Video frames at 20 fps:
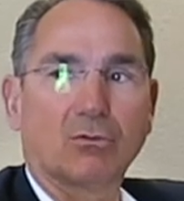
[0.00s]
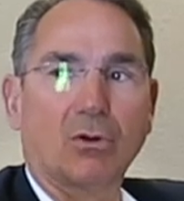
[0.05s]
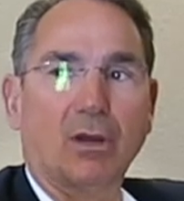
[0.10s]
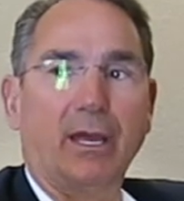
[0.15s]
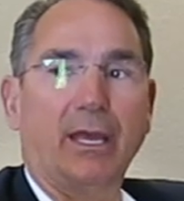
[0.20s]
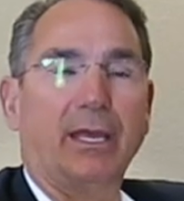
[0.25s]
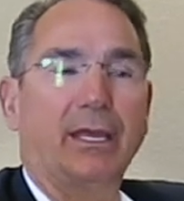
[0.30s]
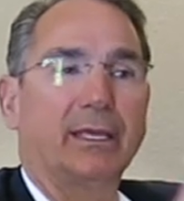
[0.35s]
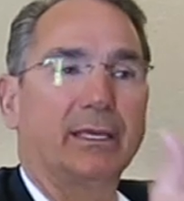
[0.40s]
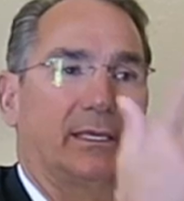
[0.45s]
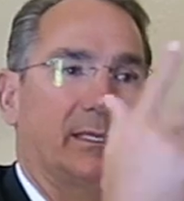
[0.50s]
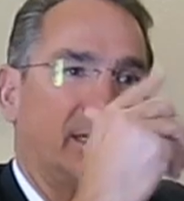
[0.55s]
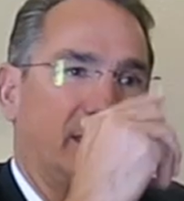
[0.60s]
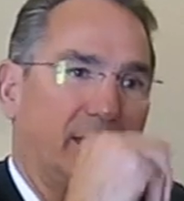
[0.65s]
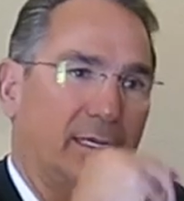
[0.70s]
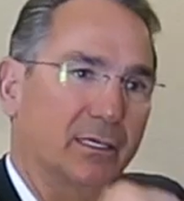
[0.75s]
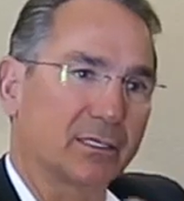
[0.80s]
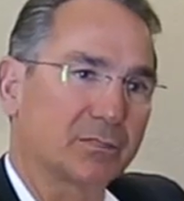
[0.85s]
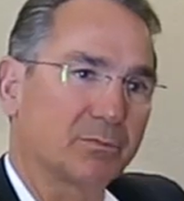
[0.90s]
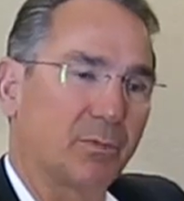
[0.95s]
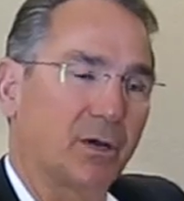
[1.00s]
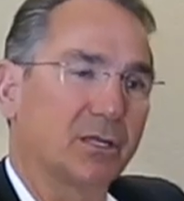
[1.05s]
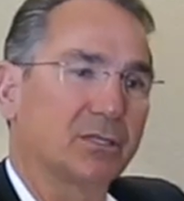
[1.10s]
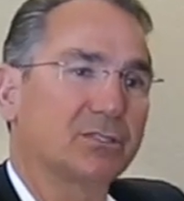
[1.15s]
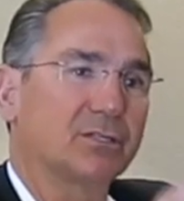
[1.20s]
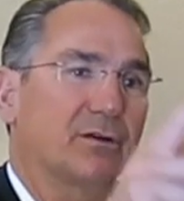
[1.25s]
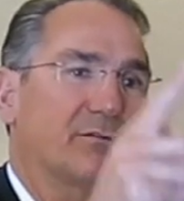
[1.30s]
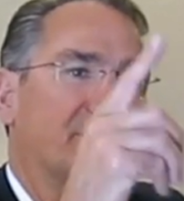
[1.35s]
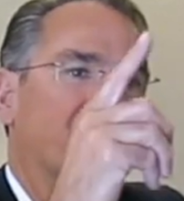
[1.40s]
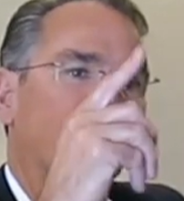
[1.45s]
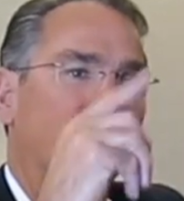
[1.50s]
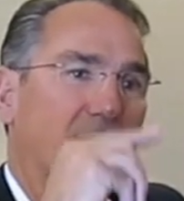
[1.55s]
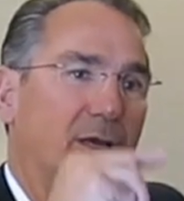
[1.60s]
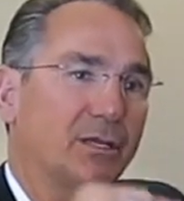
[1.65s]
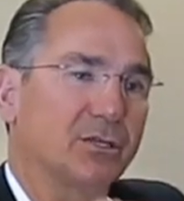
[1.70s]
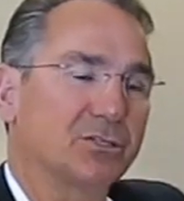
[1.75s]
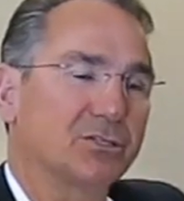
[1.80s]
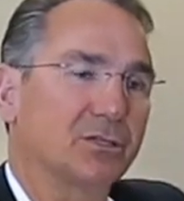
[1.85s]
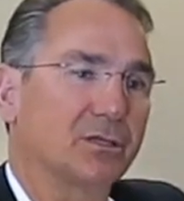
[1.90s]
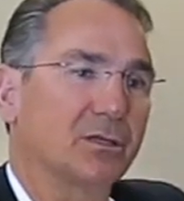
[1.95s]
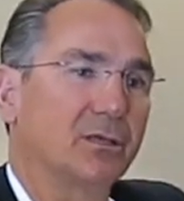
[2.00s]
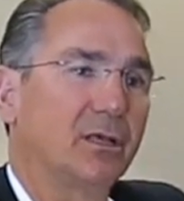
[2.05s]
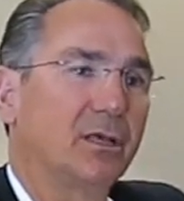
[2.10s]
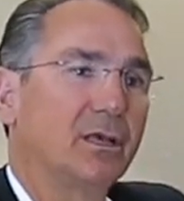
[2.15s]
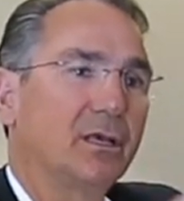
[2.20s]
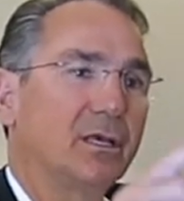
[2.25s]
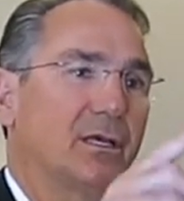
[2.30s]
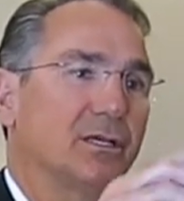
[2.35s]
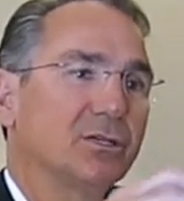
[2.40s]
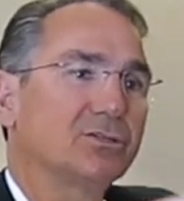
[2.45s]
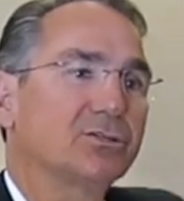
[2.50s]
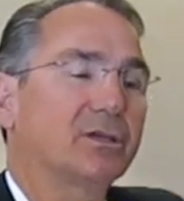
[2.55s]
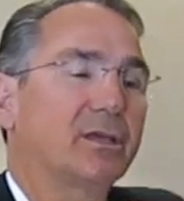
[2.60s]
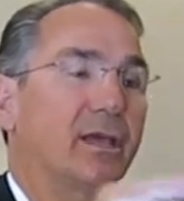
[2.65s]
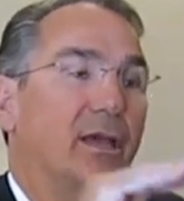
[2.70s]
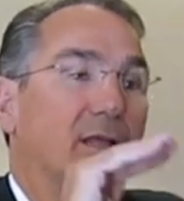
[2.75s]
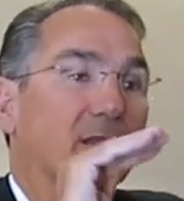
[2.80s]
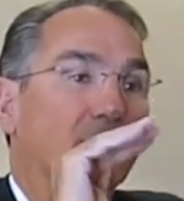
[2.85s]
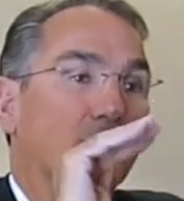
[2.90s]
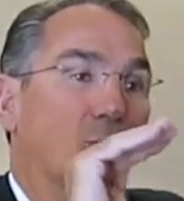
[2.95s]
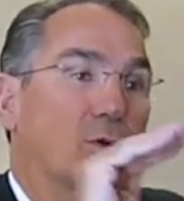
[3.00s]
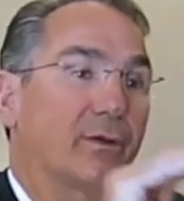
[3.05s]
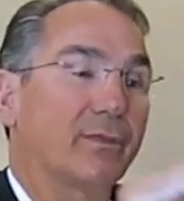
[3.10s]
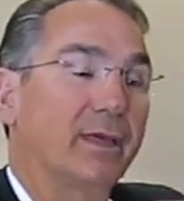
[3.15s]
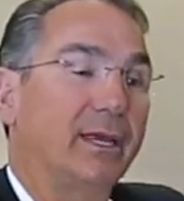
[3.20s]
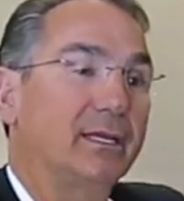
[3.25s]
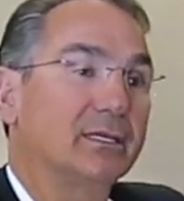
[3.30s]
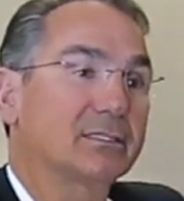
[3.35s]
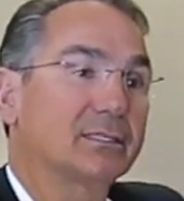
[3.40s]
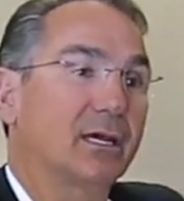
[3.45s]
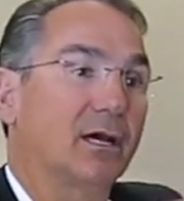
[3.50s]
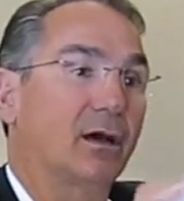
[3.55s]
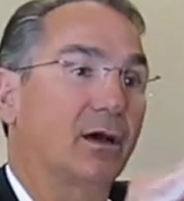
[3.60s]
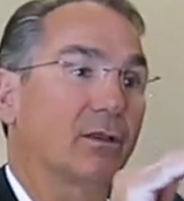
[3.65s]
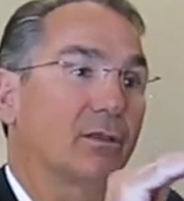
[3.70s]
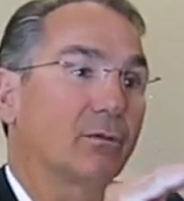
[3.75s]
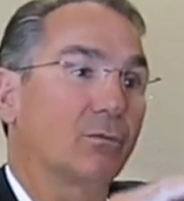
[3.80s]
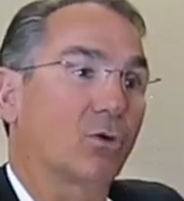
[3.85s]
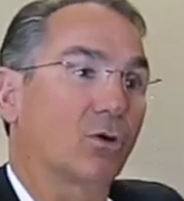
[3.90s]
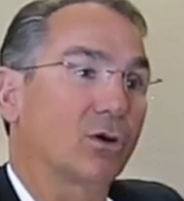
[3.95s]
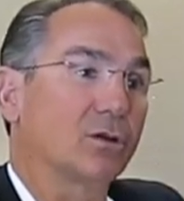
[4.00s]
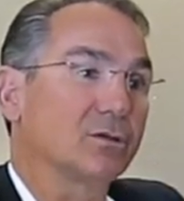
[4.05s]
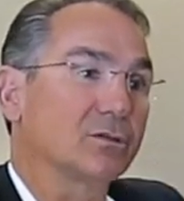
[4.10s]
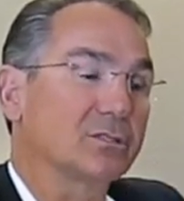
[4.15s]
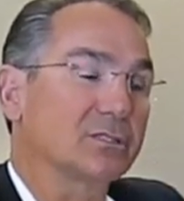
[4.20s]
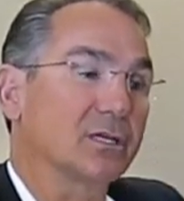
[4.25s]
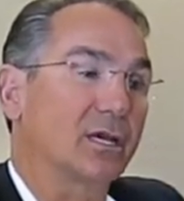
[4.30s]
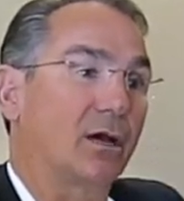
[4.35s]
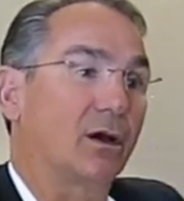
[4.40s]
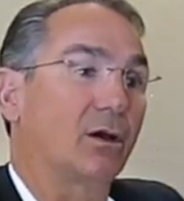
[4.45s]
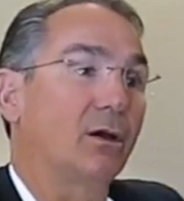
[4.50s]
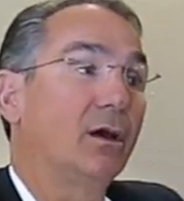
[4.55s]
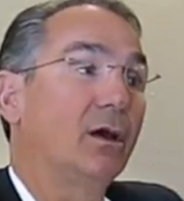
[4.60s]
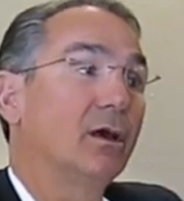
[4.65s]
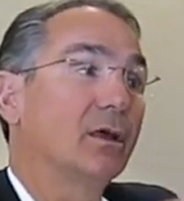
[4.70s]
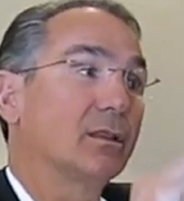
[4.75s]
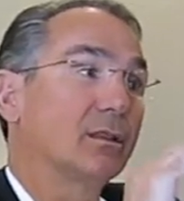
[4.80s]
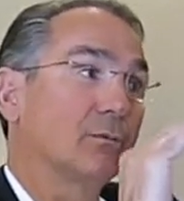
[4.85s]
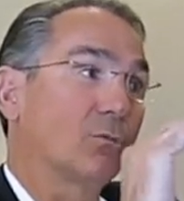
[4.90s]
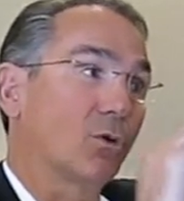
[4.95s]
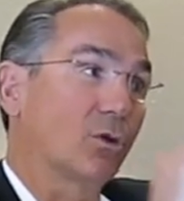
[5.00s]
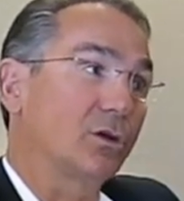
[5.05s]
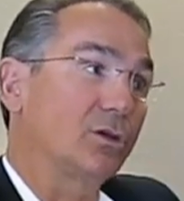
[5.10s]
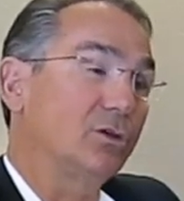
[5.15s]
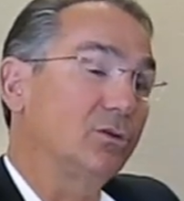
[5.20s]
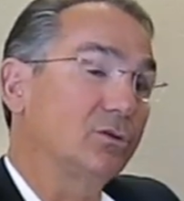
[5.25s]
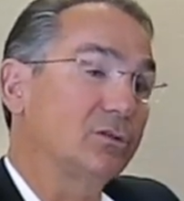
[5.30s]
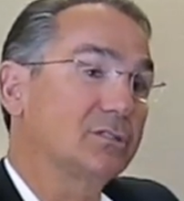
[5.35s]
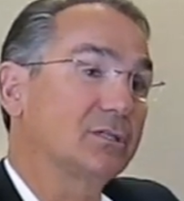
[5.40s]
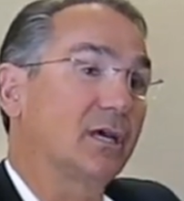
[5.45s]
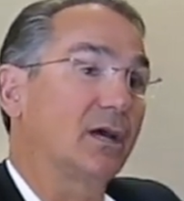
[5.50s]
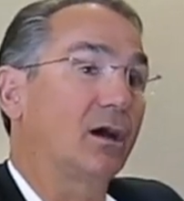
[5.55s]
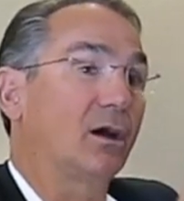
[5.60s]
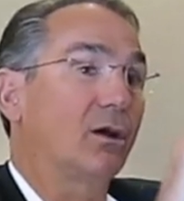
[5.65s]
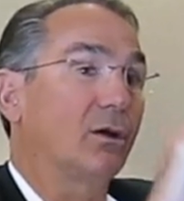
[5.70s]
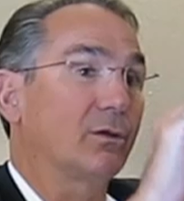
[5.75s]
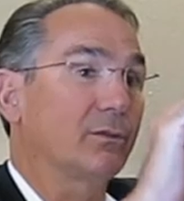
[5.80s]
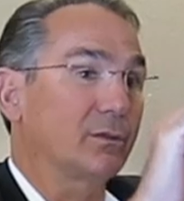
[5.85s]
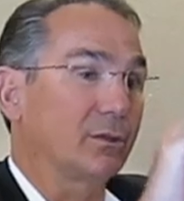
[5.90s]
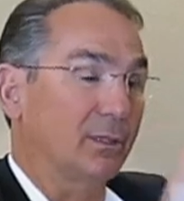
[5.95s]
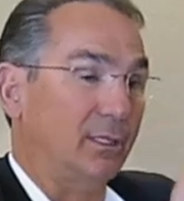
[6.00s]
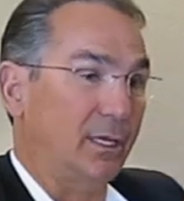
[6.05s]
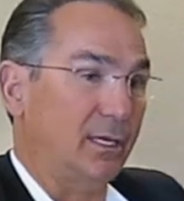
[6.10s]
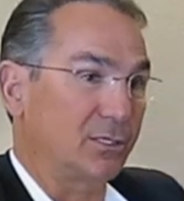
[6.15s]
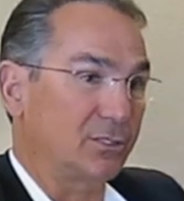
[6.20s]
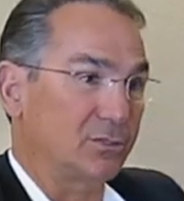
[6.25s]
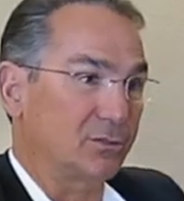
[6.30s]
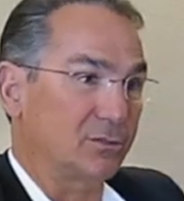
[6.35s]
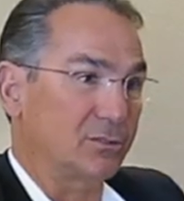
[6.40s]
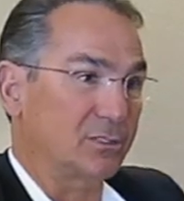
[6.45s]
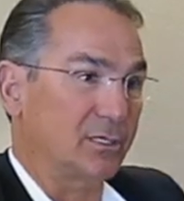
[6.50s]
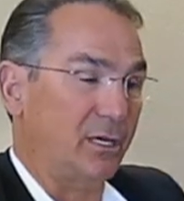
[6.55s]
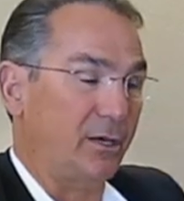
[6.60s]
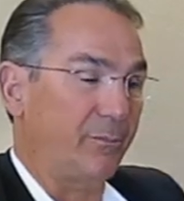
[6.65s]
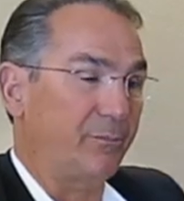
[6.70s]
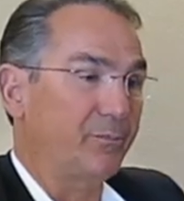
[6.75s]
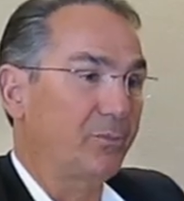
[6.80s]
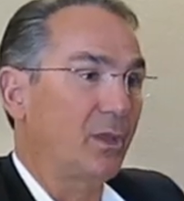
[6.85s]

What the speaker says: Right, and getting as much information as you can. The more they tell, the more you sell. The more you tell, the less you sell.